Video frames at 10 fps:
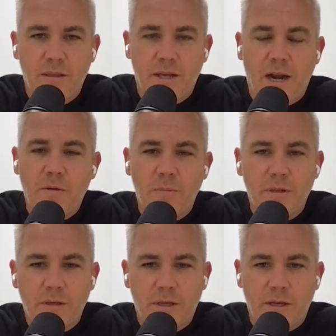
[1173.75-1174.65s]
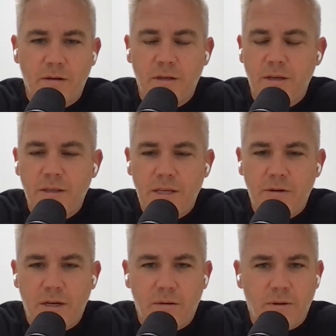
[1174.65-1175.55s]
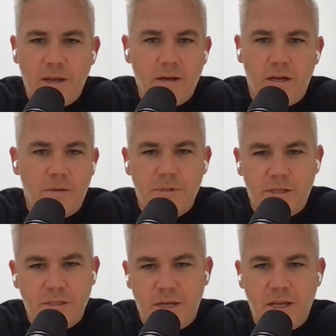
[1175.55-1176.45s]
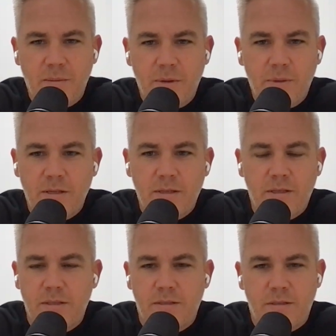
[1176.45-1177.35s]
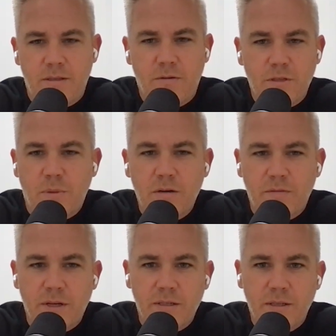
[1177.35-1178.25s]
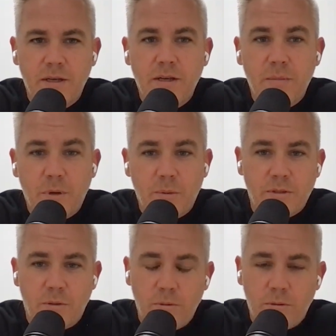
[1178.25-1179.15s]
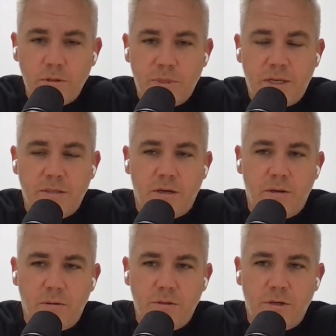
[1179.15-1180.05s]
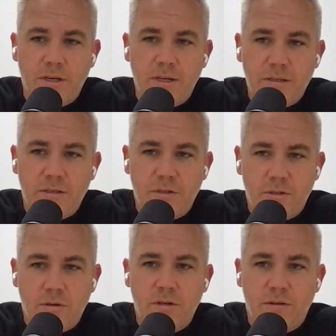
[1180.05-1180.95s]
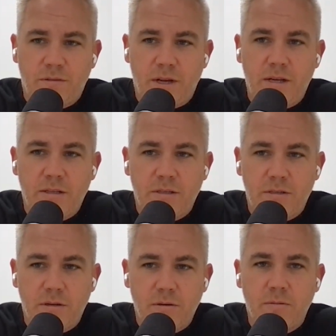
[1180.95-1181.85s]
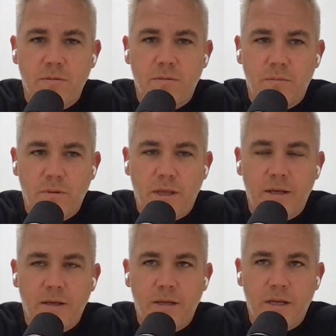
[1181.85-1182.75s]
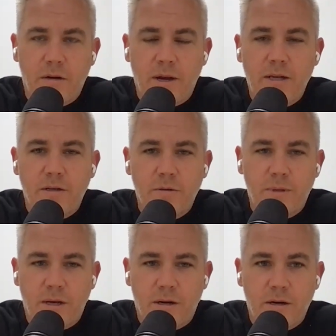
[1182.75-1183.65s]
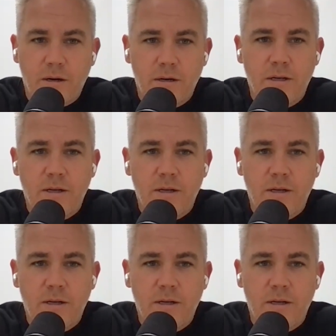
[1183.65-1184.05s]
that I would be looking out. They don't get it right 100% of the time. I mean, no one's perfect. But what's cool is because our culture is so defined and so like ingrained in who we are,